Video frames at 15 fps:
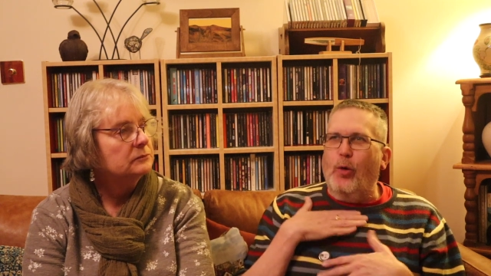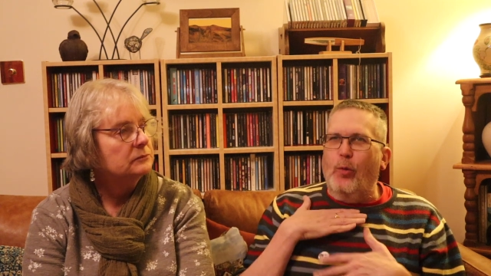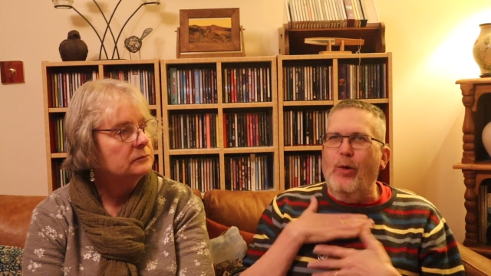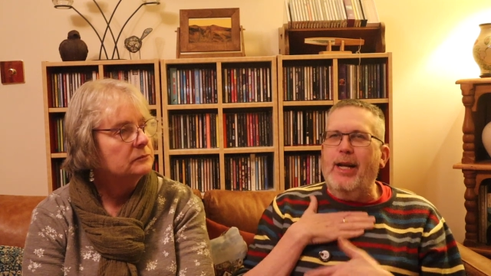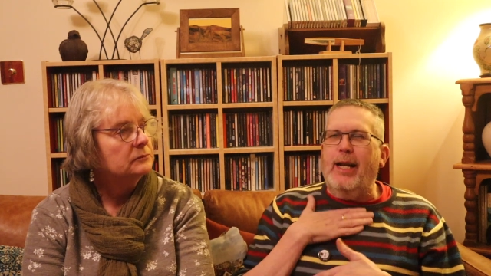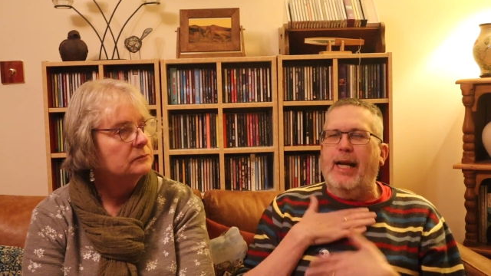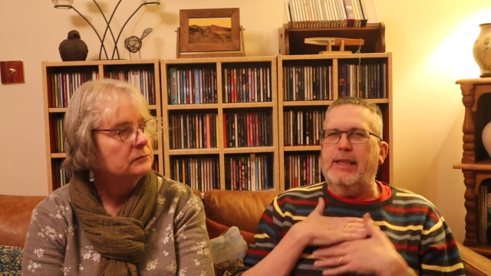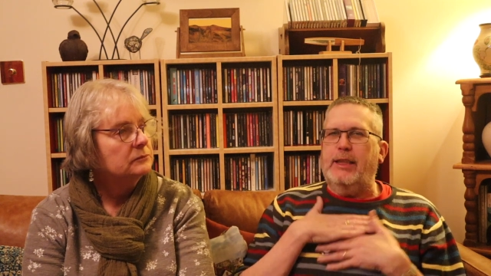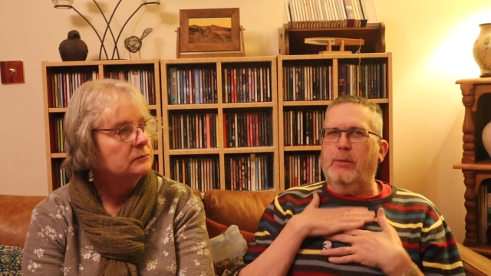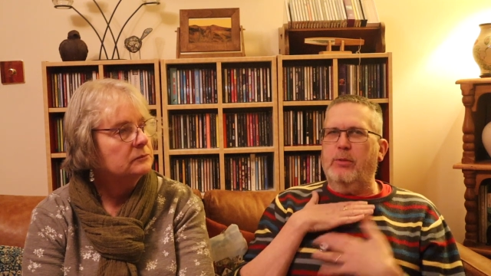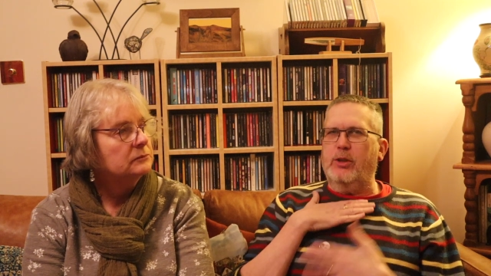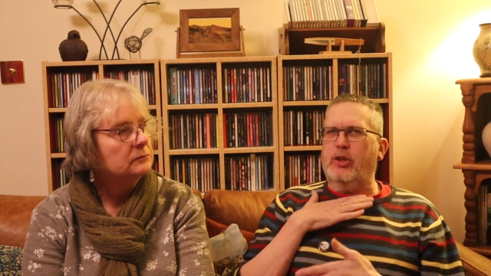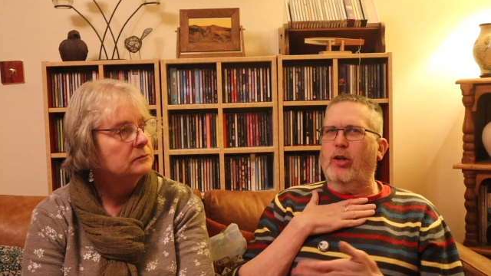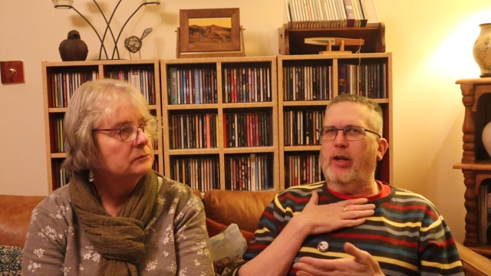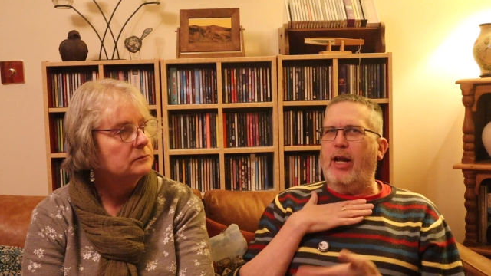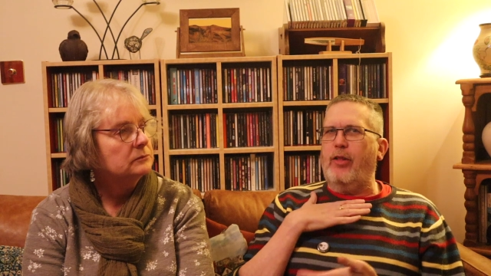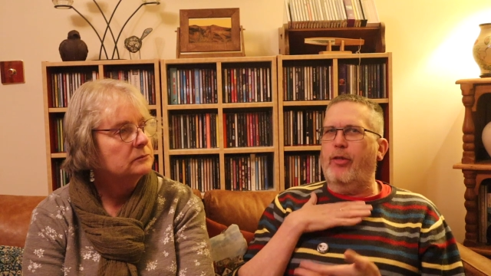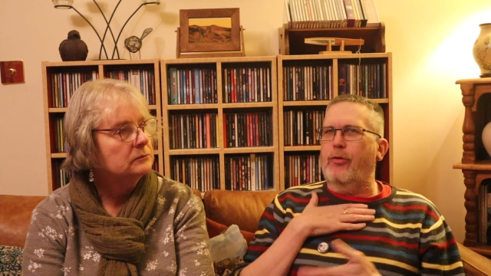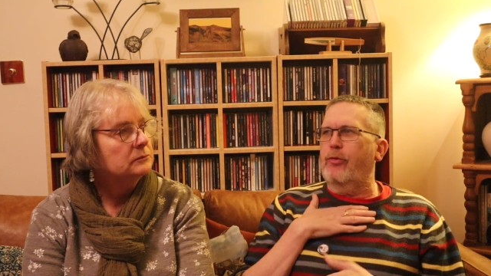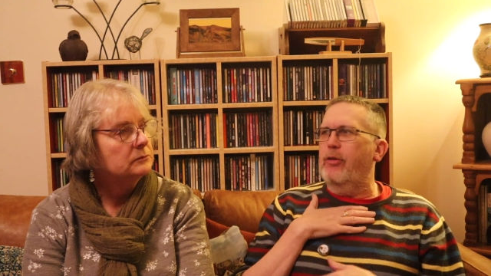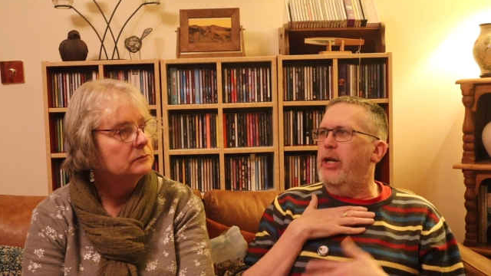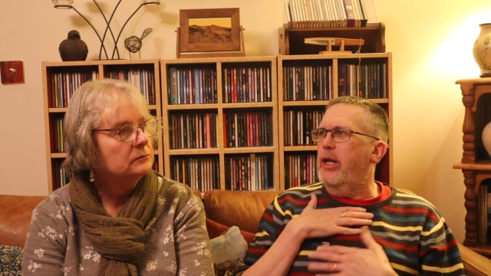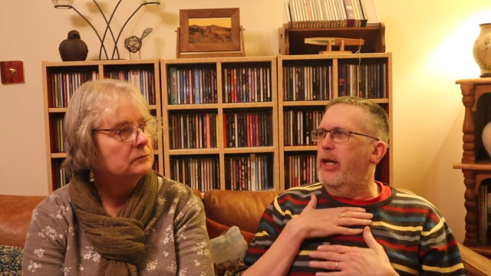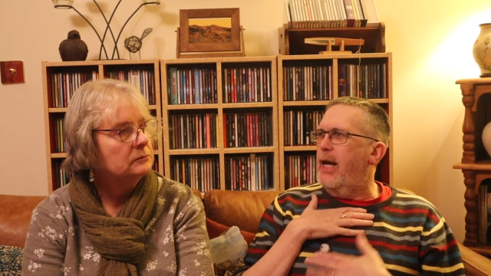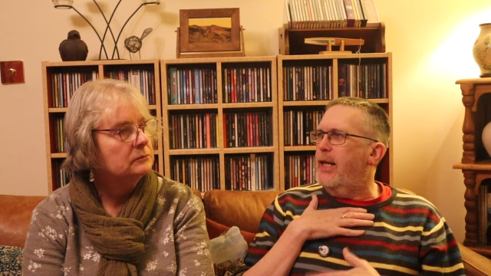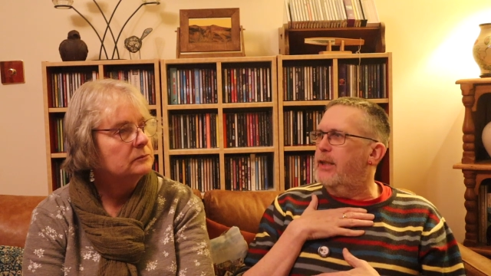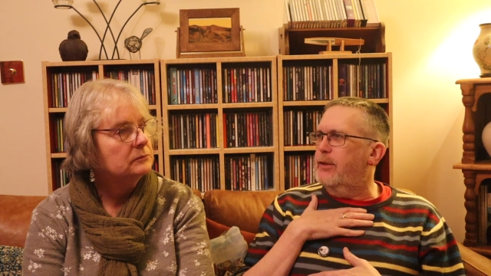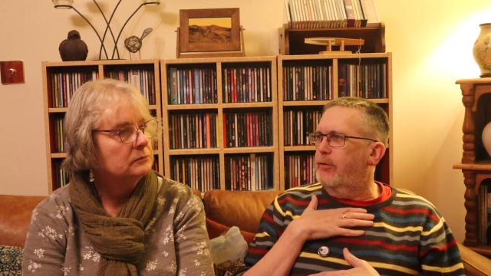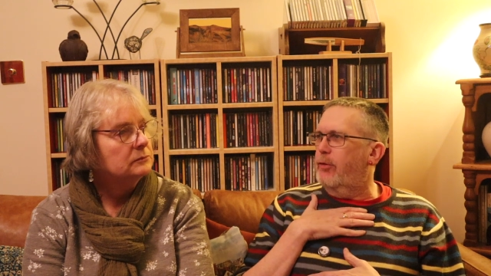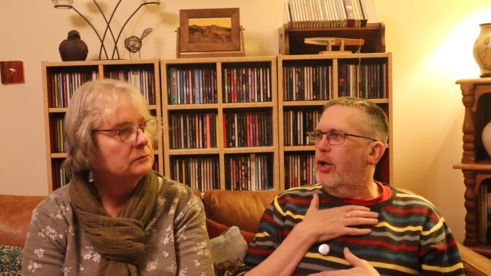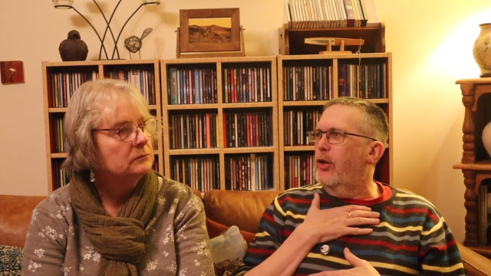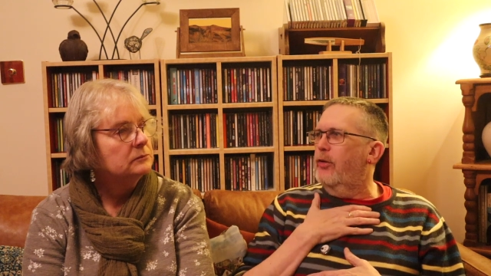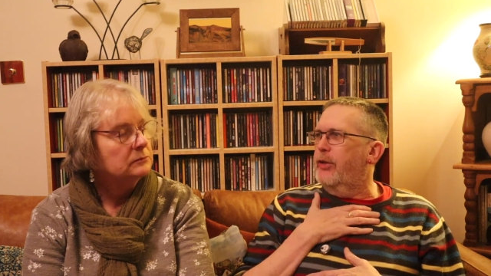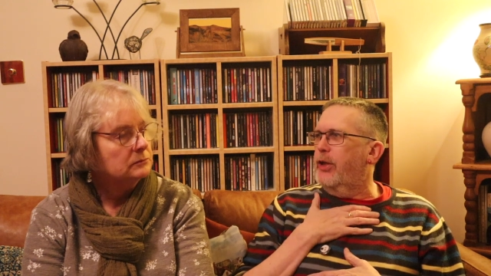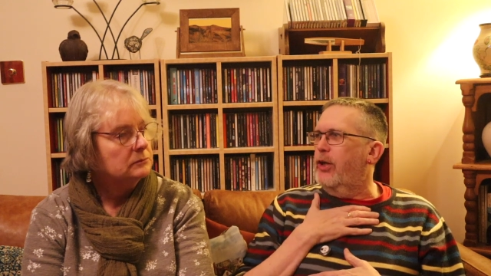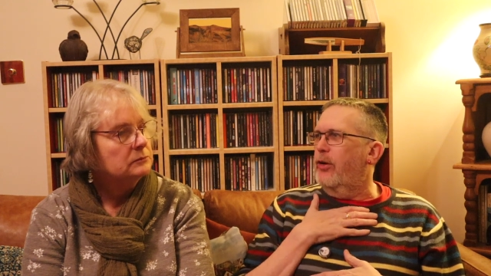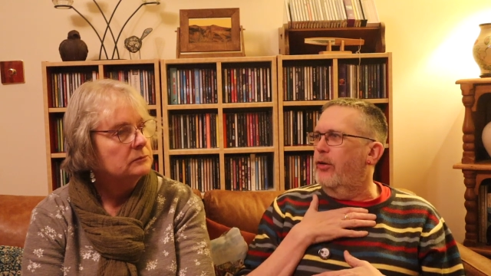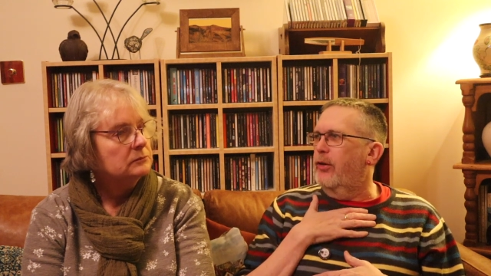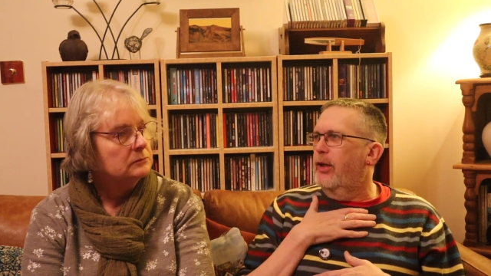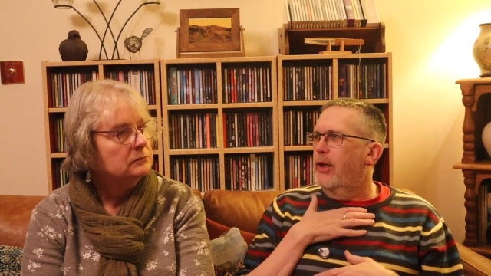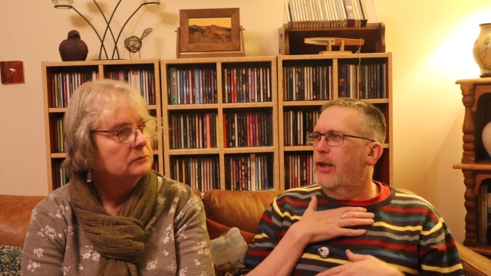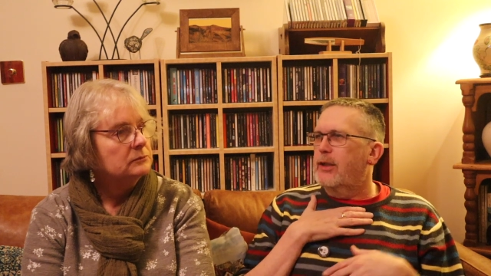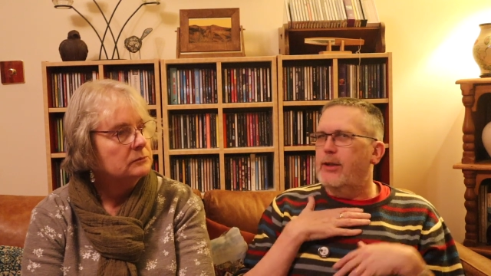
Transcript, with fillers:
Speaker 1: don't realise it, but he's got like three layers of clothing on.